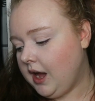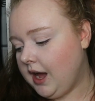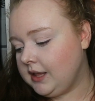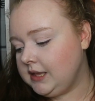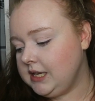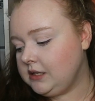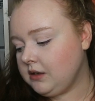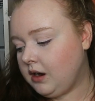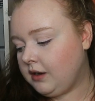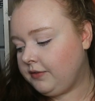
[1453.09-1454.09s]
And these
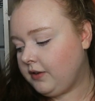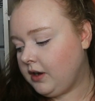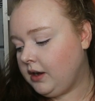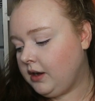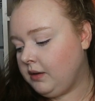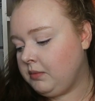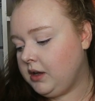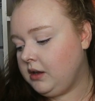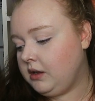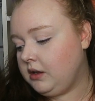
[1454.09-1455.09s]
are from
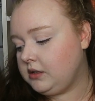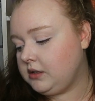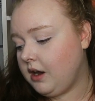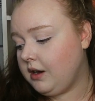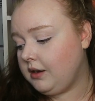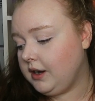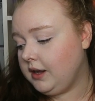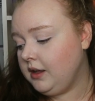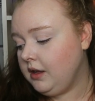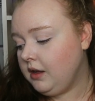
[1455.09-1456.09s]

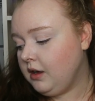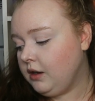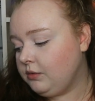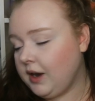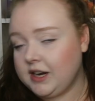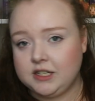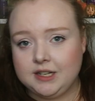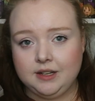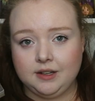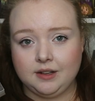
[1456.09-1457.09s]
Sarah
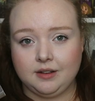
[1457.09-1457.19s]
Rashi.